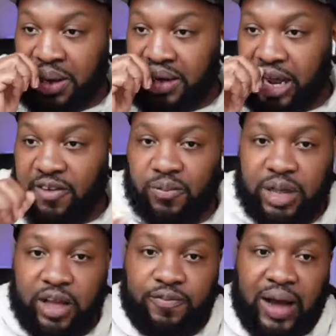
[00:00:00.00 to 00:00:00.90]

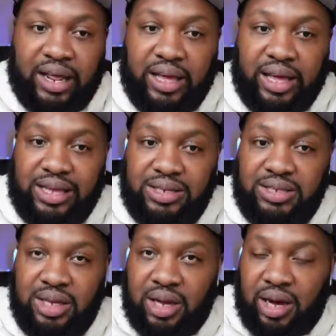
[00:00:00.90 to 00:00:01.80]
They fight
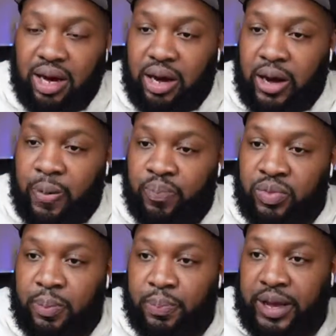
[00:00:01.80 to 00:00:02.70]
against
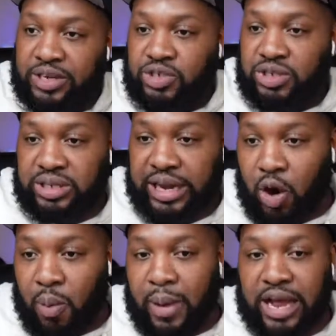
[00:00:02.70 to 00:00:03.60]
pictures that
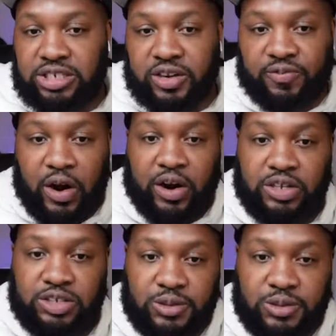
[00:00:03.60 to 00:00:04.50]
don't match the
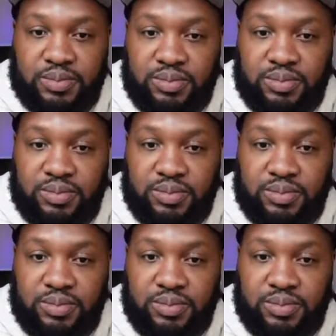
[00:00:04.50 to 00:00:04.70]
furniture.